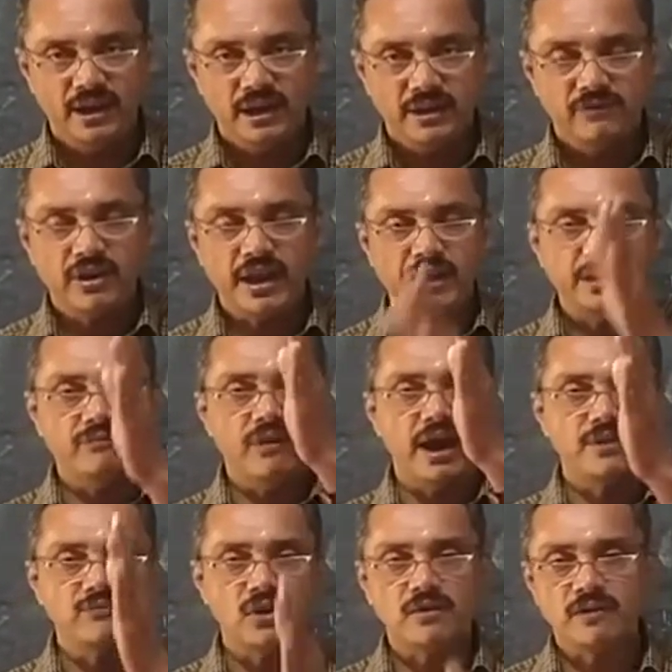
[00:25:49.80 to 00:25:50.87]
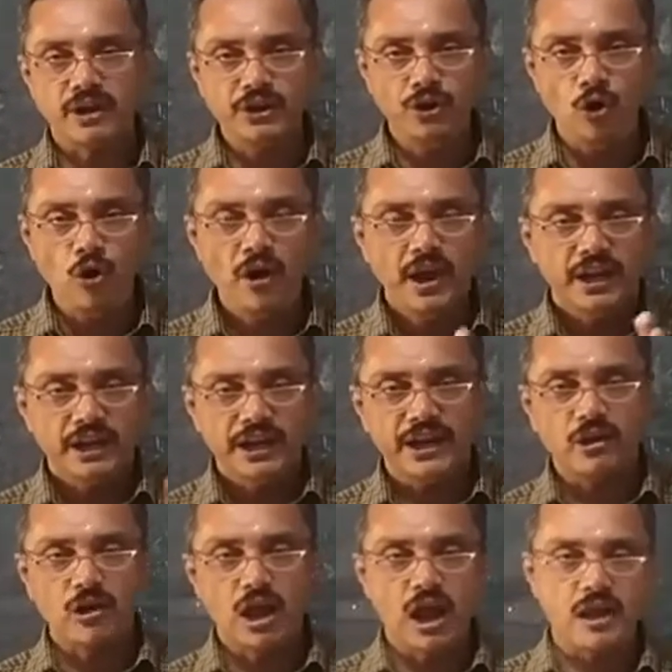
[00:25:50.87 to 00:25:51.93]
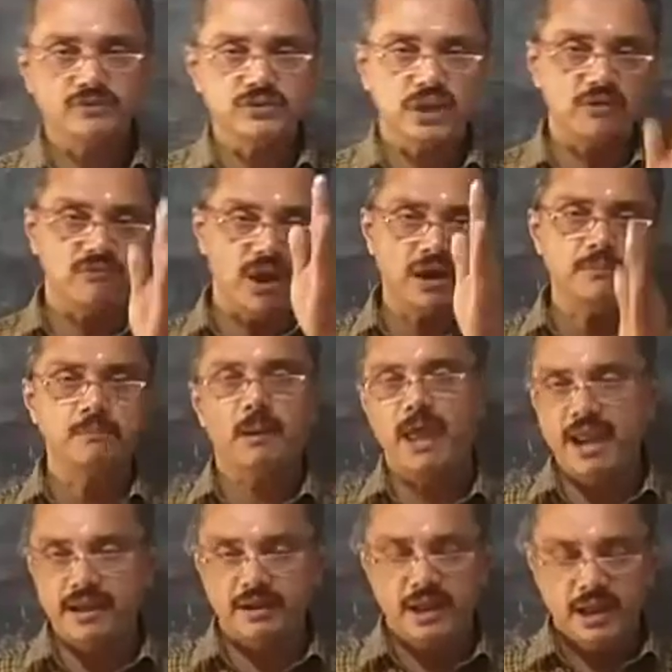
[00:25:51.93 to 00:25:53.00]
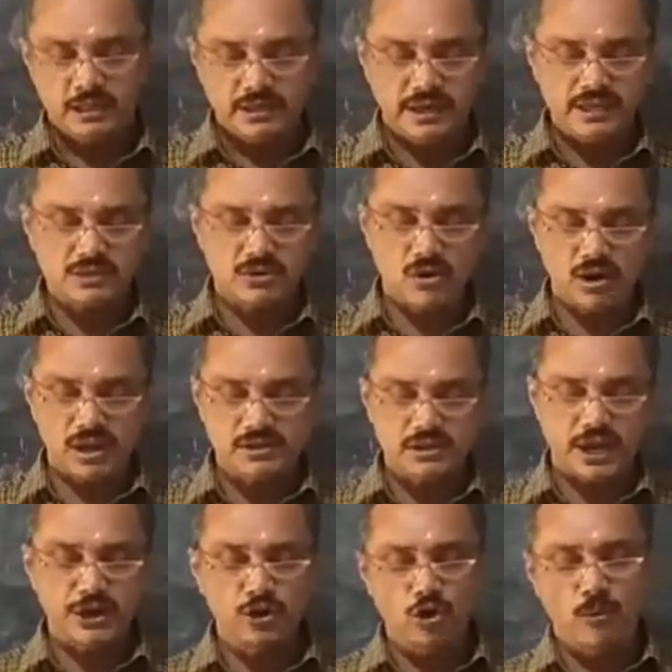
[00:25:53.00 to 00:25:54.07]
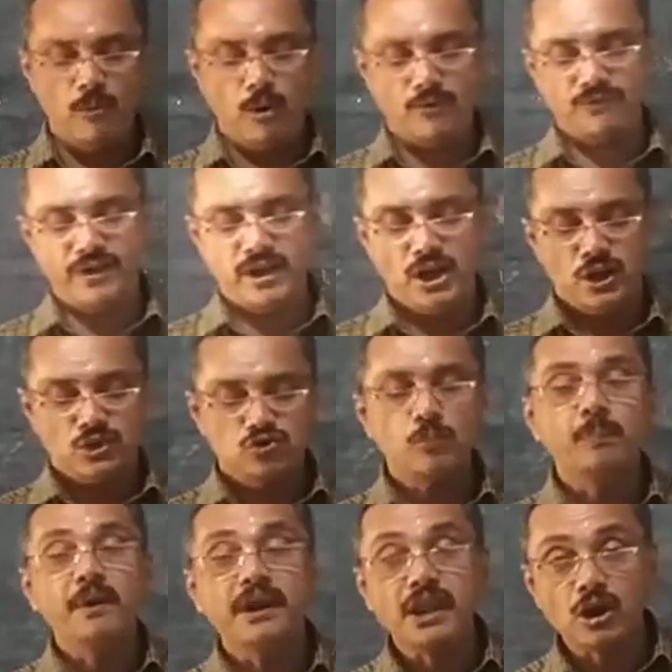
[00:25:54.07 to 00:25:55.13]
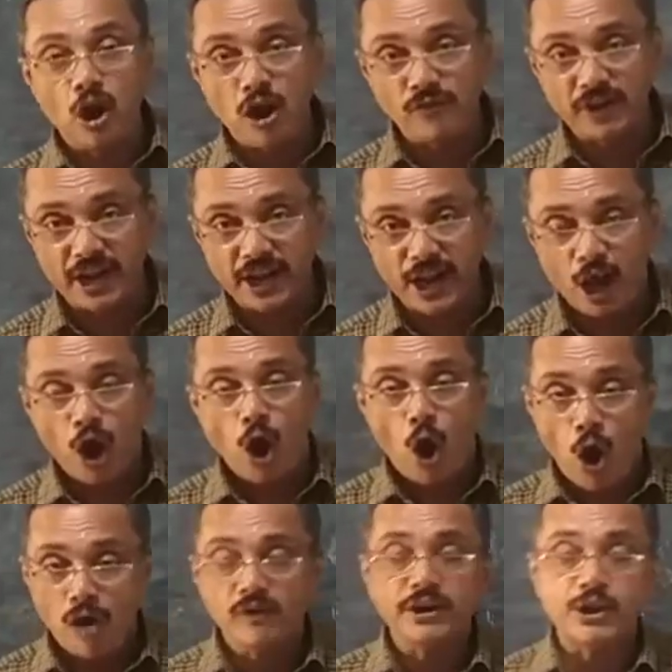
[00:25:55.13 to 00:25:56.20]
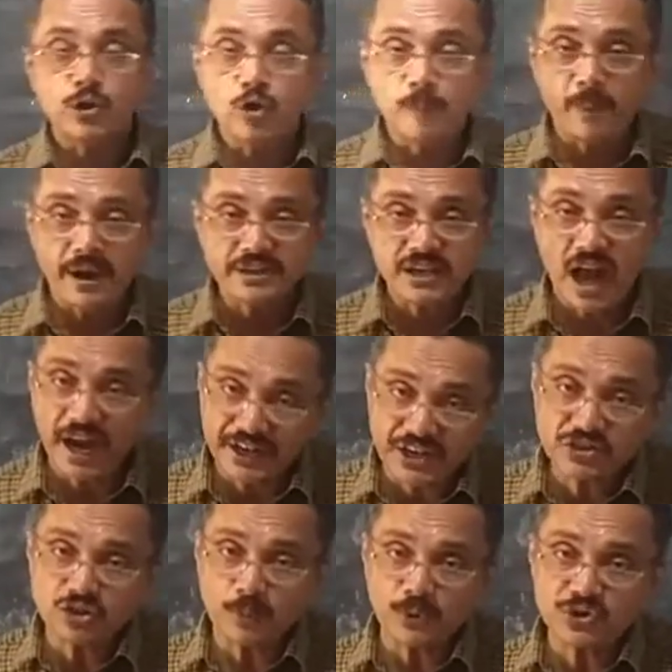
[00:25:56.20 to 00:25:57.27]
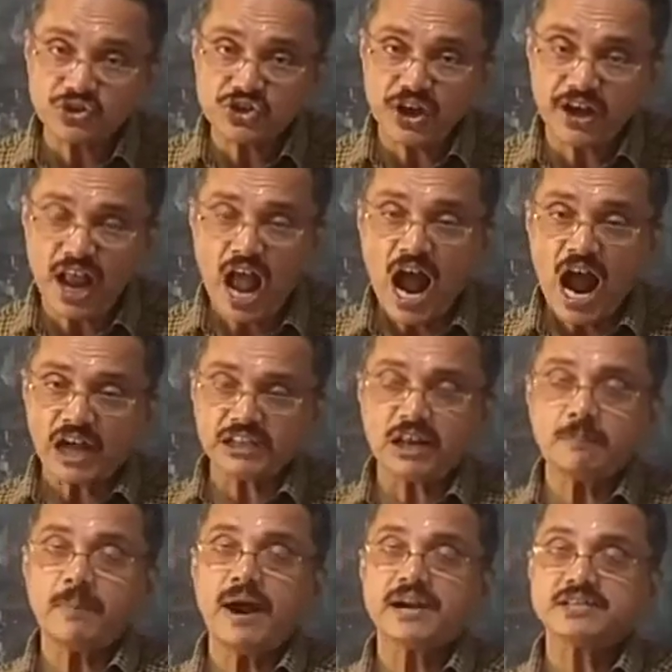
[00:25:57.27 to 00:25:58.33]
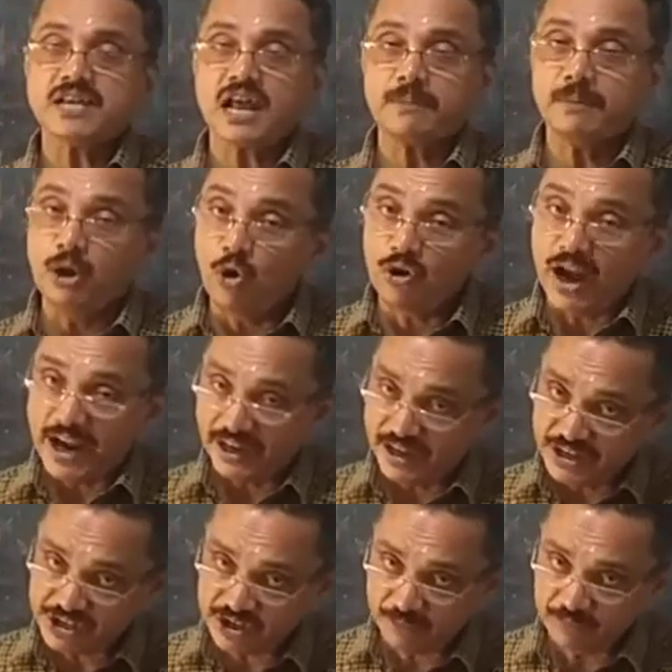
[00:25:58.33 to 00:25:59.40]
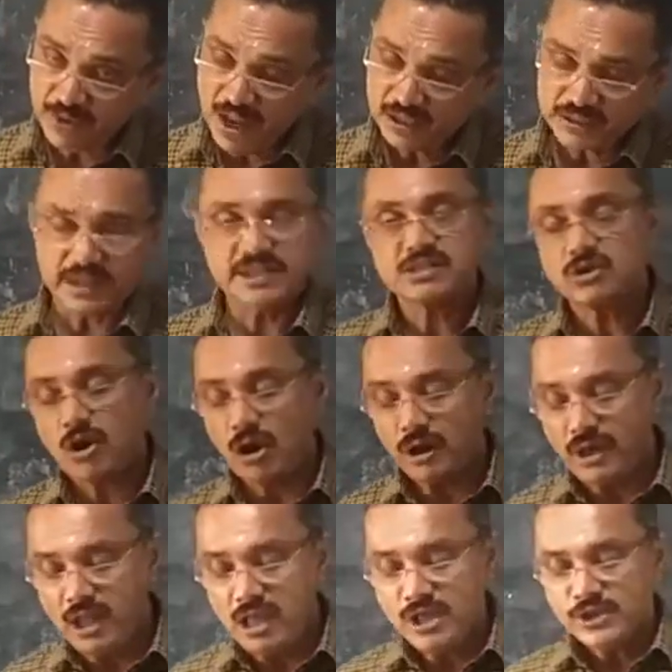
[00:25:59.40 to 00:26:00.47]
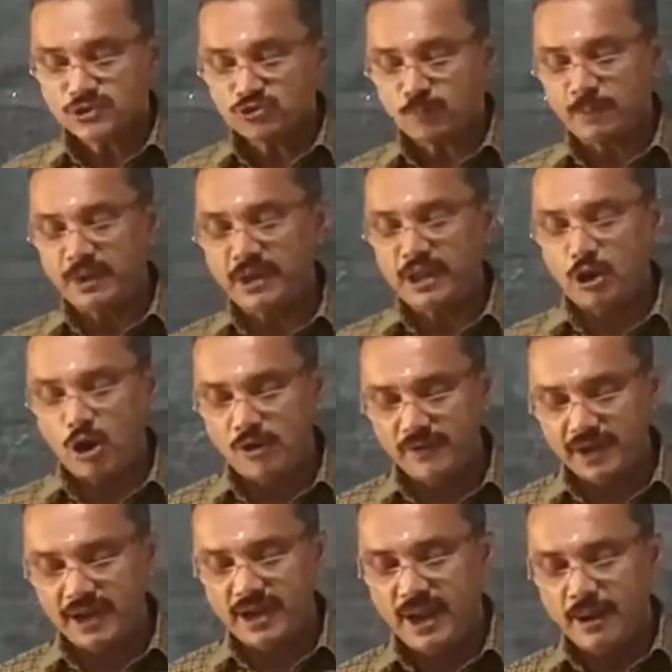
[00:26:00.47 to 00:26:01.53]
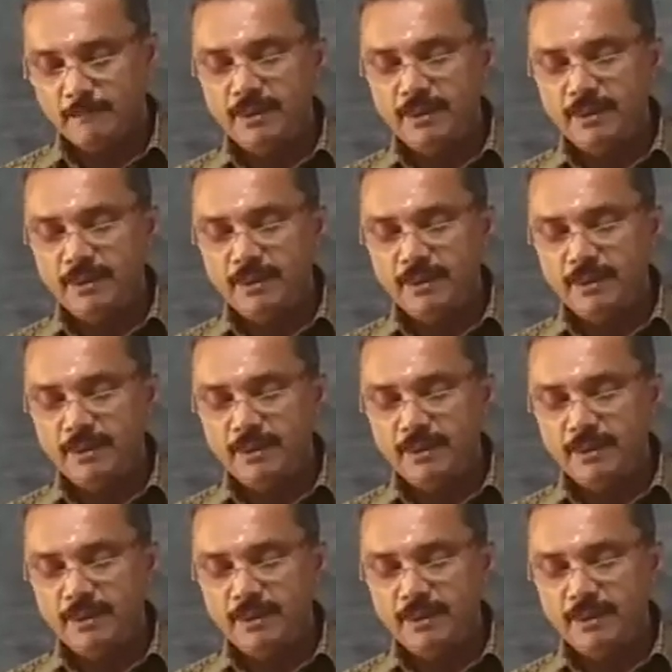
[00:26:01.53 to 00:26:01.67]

You can divide flower into equal halves in one plane, that is called as zygomorphic. Superior ovary, ovary occupies the highest position, other parts are below gynoecium, that is called a superior ovary.